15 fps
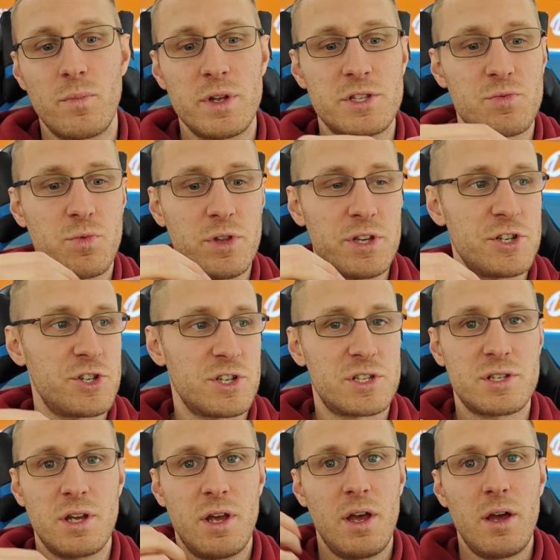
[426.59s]
It's really
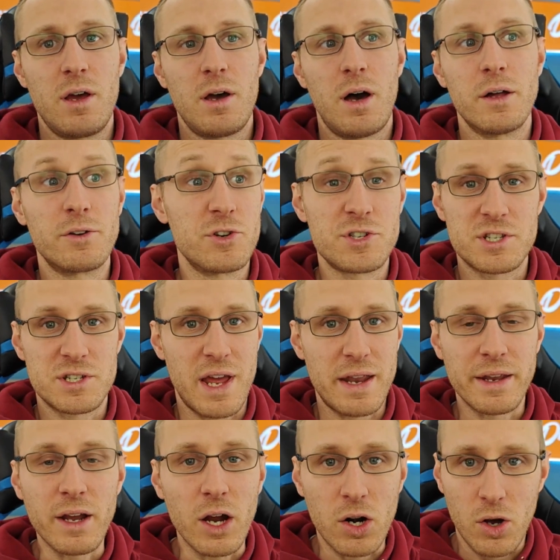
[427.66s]
just
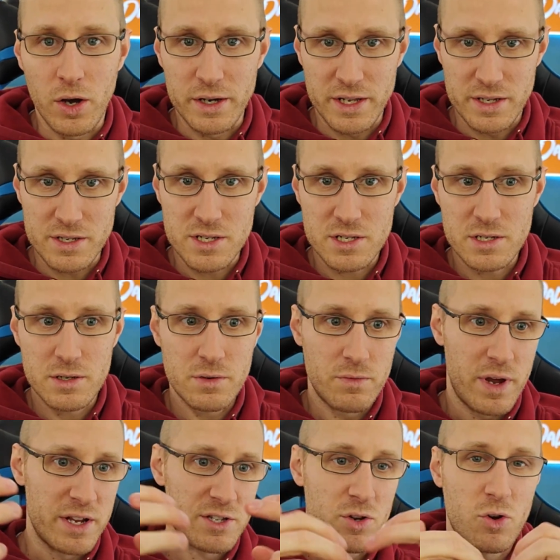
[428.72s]
understanding our audience, right?